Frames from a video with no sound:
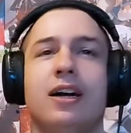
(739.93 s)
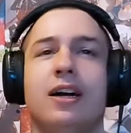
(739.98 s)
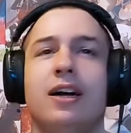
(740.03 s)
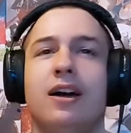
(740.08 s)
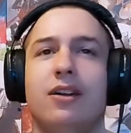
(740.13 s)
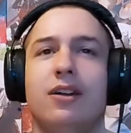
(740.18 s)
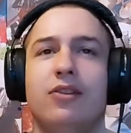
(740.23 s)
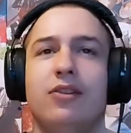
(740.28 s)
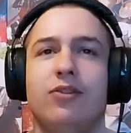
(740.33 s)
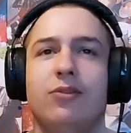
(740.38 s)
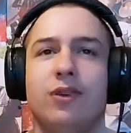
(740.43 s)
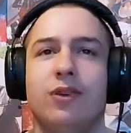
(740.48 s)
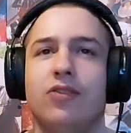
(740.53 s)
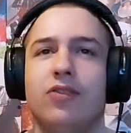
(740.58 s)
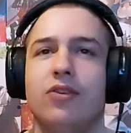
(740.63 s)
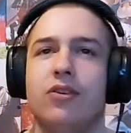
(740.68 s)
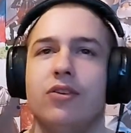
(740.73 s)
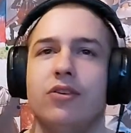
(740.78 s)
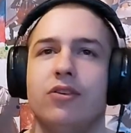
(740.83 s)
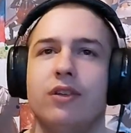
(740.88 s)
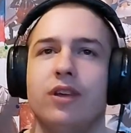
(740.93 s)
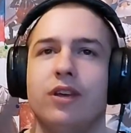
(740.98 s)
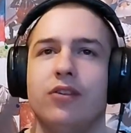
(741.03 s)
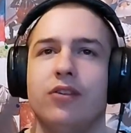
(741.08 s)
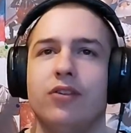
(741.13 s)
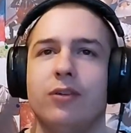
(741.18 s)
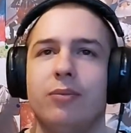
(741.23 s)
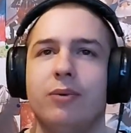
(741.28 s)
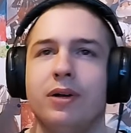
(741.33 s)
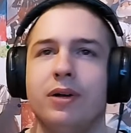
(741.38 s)
To strangers, I
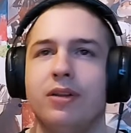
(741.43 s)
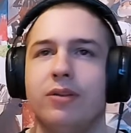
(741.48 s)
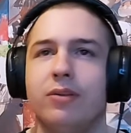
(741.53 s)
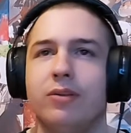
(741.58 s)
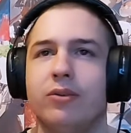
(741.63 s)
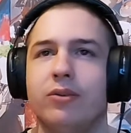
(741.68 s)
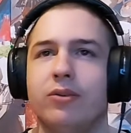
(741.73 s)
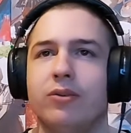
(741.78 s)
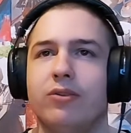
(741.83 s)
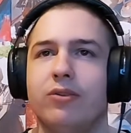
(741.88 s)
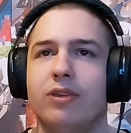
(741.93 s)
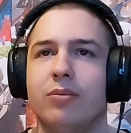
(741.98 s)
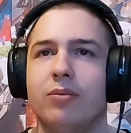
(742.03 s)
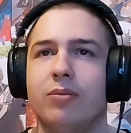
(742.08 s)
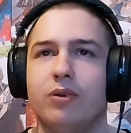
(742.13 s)
show the part they want to see,